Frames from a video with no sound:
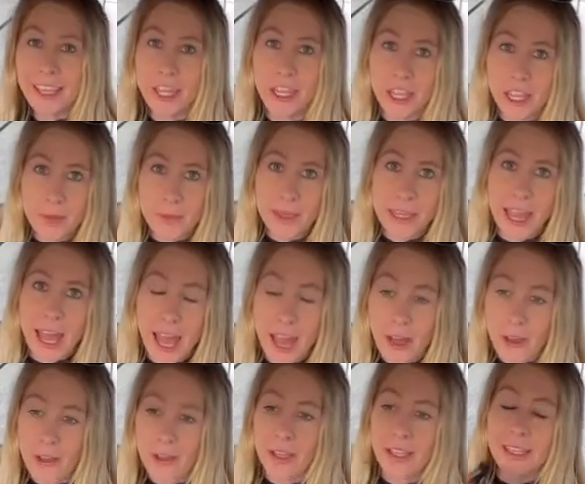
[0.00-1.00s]
Can you hear me
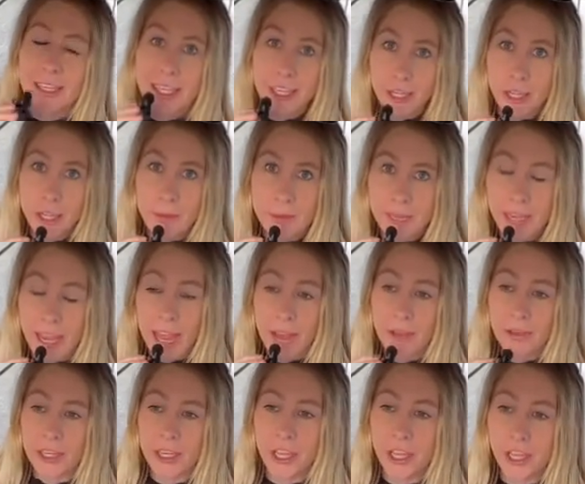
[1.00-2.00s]
now? Can you hear me
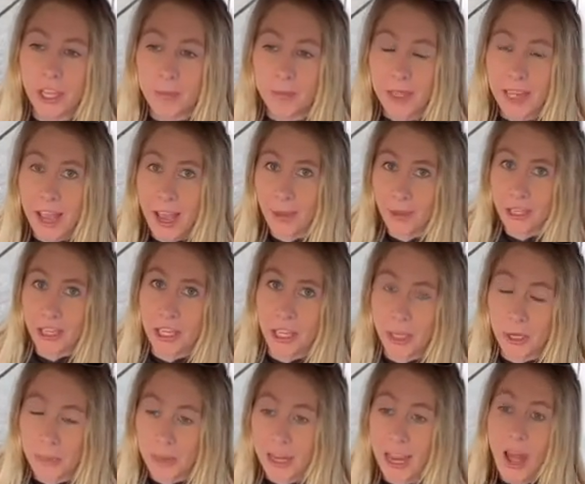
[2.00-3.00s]
now? Can you hear me now? Can you
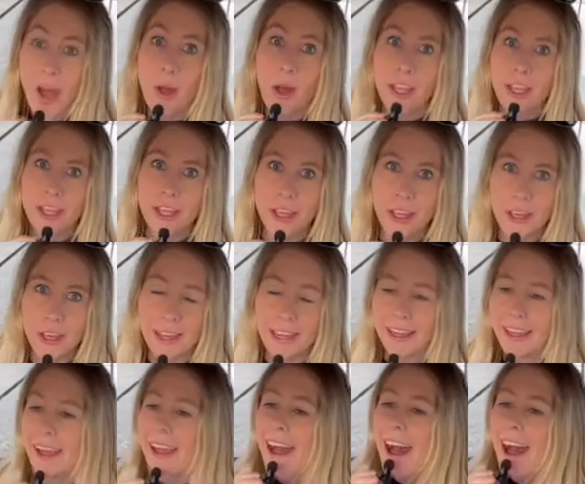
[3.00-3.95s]
hear me now? Good.